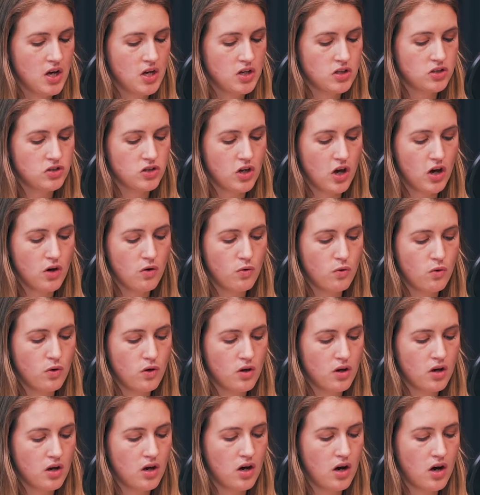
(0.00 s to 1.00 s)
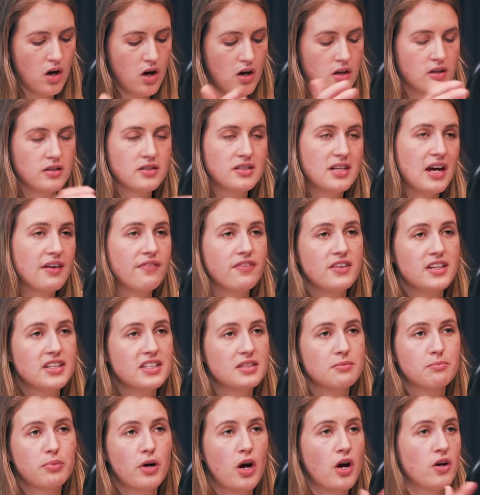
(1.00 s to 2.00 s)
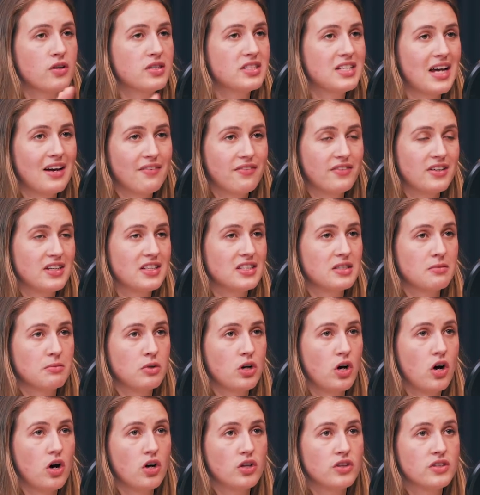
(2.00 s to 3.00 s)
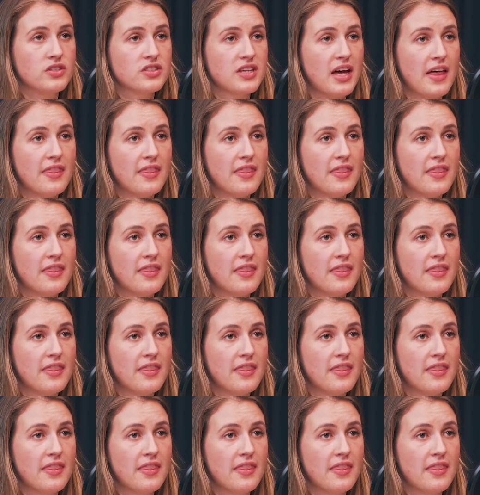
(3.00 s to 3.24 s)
So definitely some pros, definitely some cons,